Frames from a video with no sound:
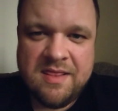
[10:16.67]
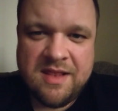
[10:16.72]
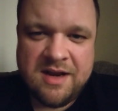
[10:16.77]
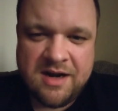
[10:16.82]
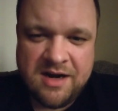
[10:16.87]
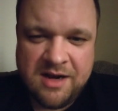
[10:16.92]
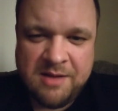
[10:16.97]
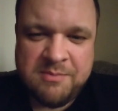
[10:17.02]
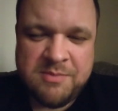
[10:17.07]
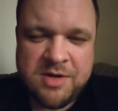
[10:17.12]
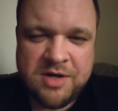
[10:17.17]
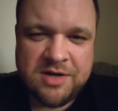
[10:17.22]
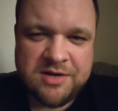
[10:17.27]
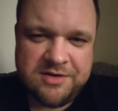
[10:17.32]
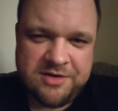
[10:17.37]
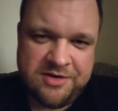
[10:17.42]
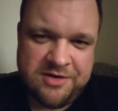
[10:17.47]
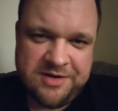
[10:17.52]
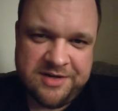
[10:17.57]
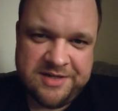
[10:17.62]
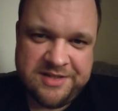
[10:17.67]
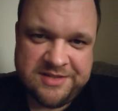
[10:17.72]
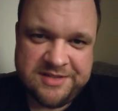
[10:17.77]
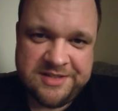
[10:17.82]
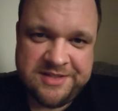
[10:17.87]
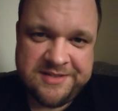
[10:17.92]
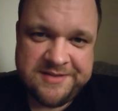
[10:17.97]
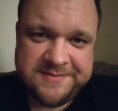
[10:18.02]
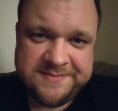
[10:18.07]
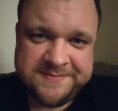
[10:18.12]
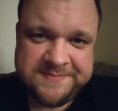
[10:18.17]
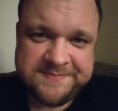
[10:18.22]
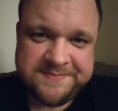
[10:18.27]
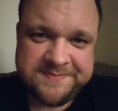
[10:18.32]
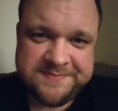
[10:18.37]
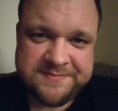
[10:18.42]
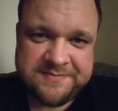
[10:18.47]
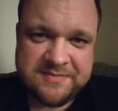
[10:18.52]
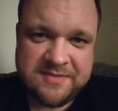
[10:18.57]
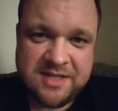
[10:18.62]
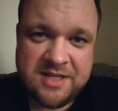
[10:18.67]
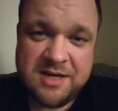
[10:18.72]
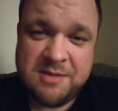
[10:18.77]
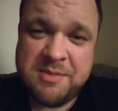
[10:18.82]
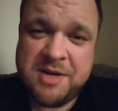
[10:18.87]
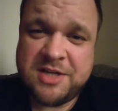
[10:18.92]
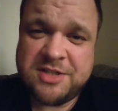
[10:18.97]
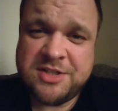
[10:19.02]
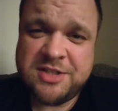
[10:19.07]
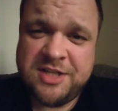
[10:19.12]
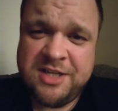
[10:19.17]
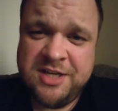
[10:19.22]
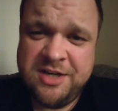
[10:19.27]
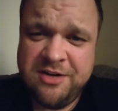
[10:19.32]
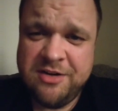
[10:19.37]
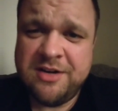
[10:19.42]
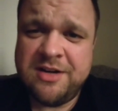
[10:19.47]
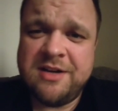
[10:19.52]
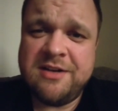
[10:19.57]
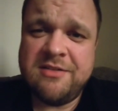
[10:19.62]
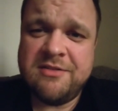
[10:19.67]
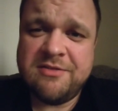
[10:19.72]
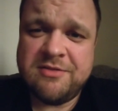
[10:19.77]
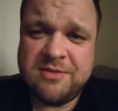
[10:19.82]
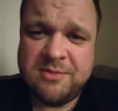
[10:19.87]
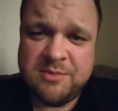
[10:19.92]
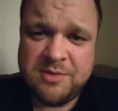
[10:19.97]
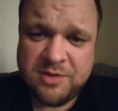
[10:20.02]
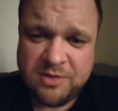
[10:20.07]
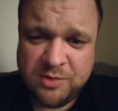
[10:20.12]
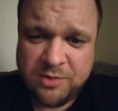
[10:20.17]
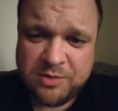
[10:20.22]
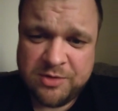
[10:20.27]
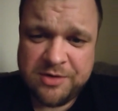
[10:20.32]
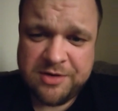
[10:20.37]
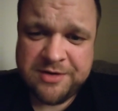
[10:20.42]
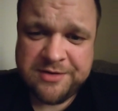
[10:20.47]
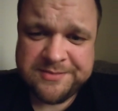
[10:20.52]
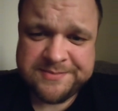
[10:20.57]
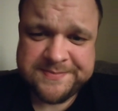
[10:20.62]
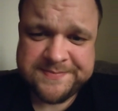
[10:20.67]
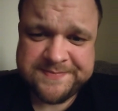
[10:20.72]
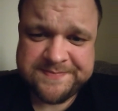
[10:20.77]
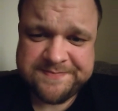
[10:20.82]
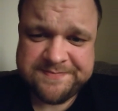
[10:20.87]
that I'm not crazy, that I'm actually hearing from the Lord.